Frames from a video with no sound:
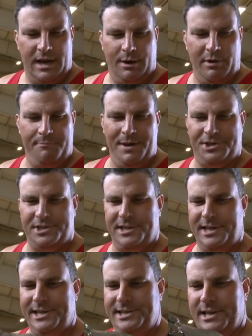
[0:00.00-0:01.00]
We have pictures
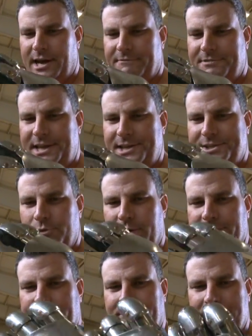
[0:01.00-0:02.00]
of these in
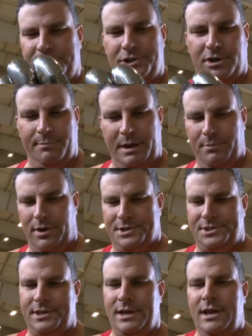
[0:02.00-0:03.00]
one of the French tournament
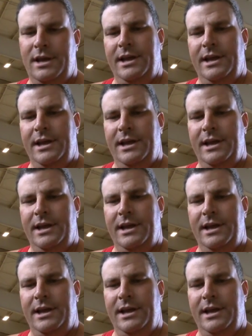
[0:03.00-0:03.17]
books.